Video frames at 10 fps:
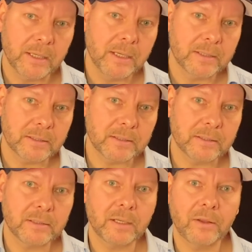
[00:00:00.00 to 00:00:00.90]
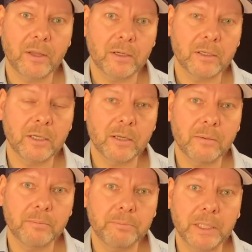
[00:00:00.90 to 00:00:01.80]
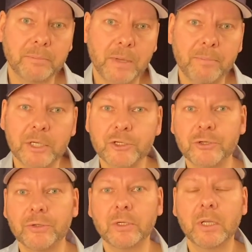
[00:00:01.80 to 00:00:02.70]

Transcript: this is another big publisher.